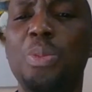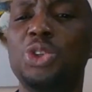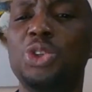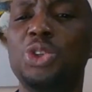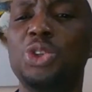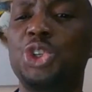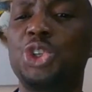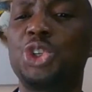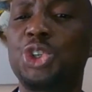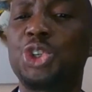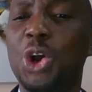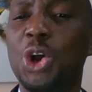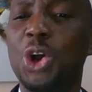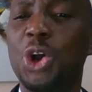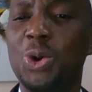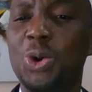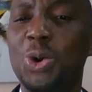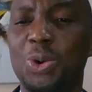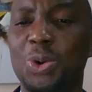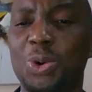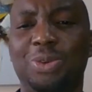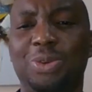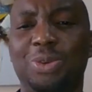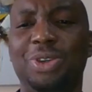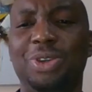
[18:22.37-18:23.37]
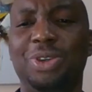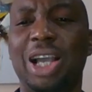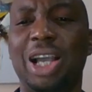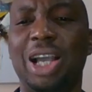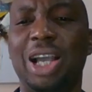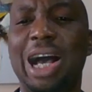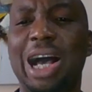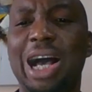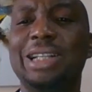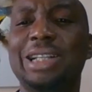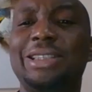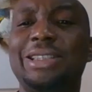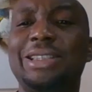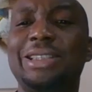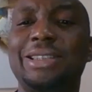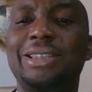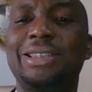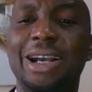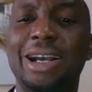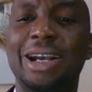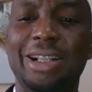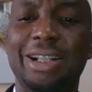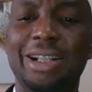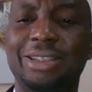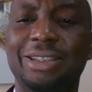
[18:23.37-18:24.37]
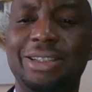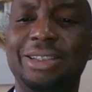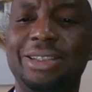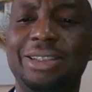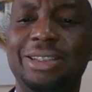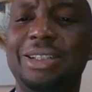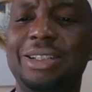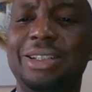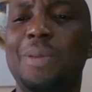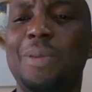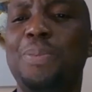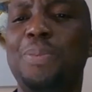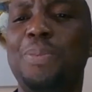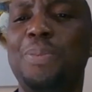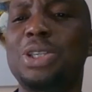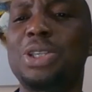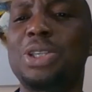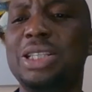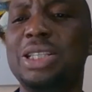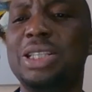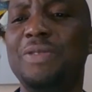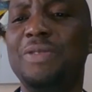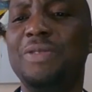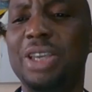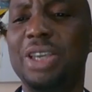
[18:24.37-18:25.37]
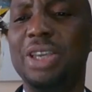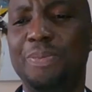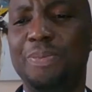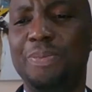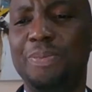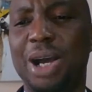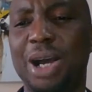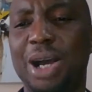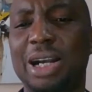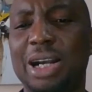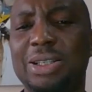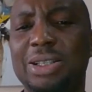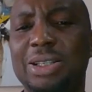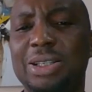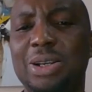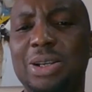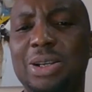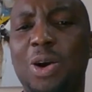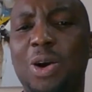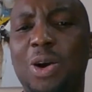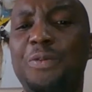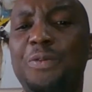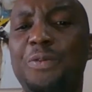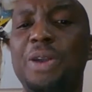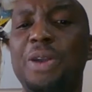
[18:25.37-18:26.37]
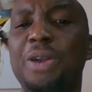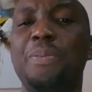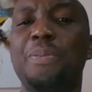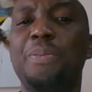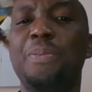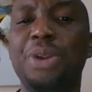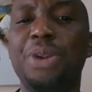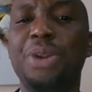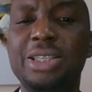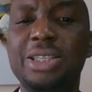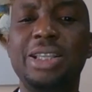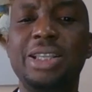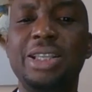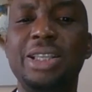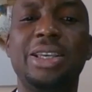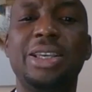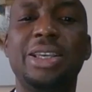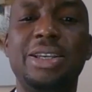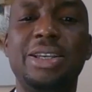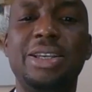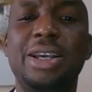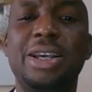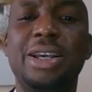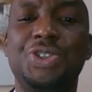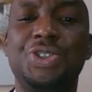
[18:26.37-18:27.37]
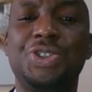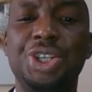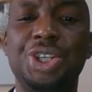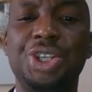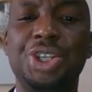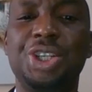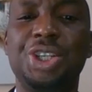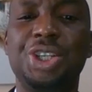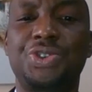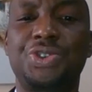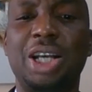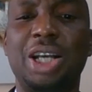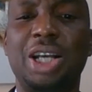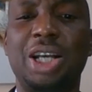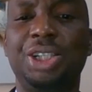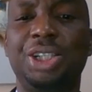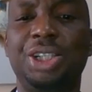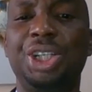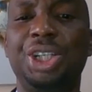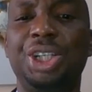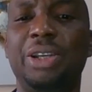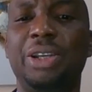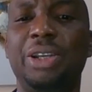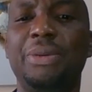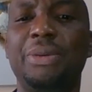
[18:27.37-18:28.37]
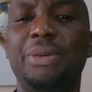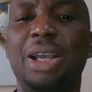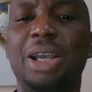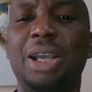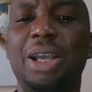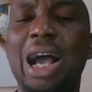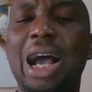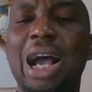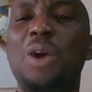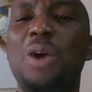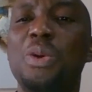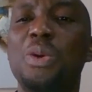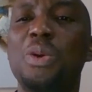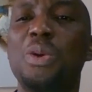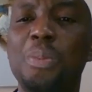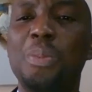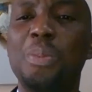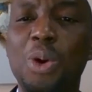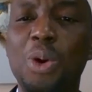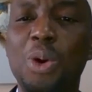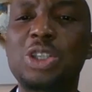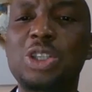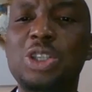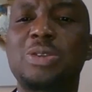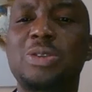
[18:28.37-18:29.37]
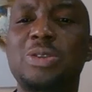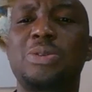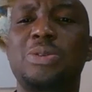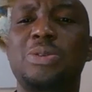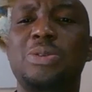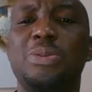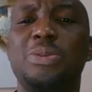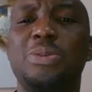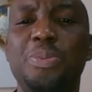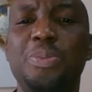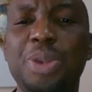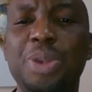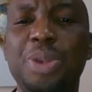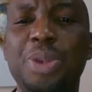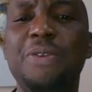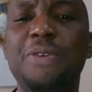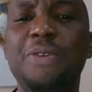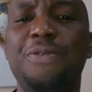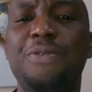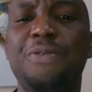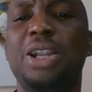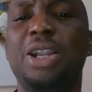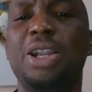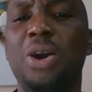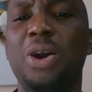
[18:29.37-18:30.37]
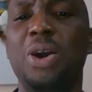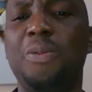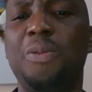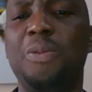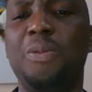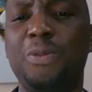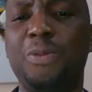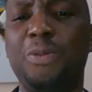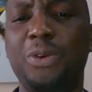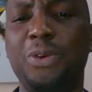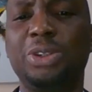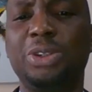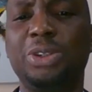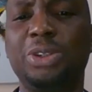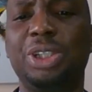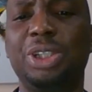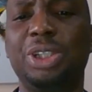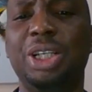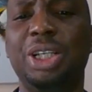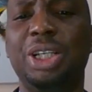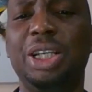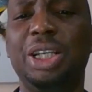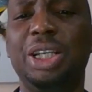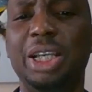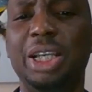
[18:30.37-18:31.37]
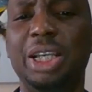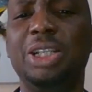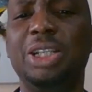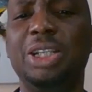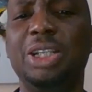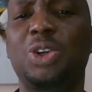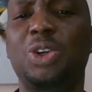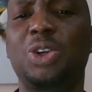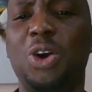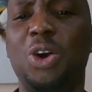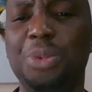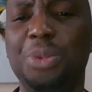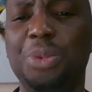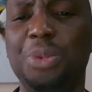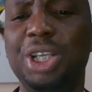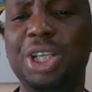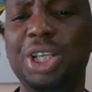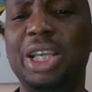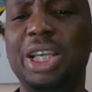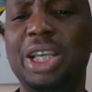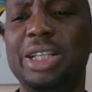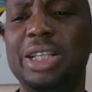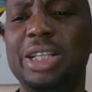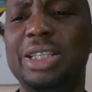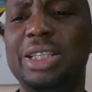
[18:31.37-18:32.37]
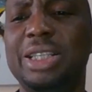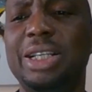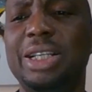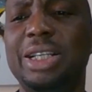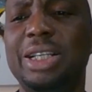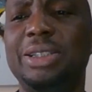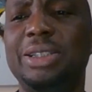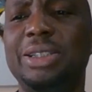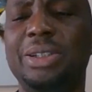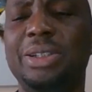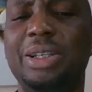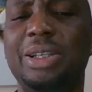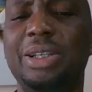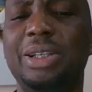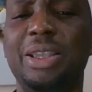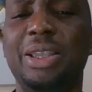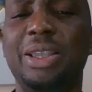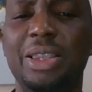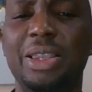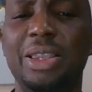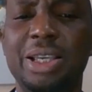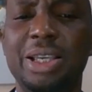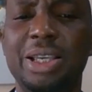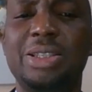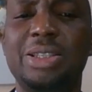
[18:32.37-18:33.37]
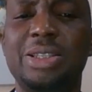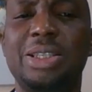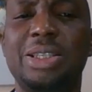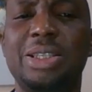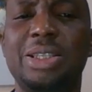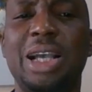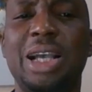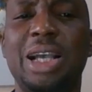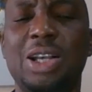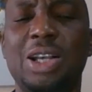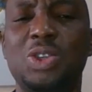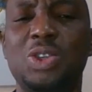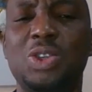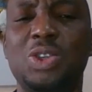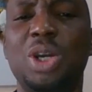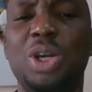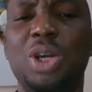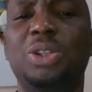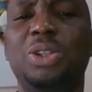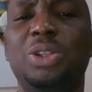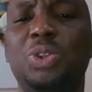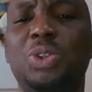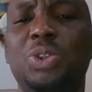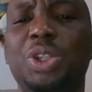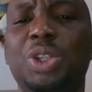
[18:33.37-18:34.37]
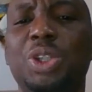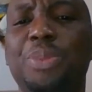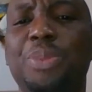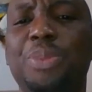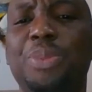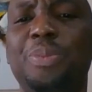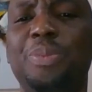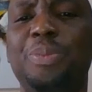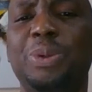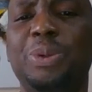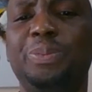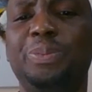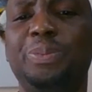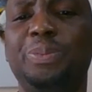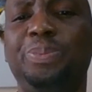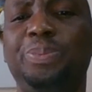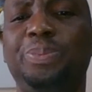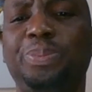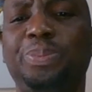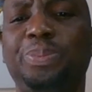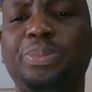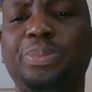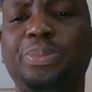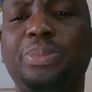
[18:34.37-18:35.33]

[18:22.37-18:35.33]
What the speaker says: We must show and tell the positive impact of embracing ESG strategy, and we must be very upfront in communicating this as well to the people.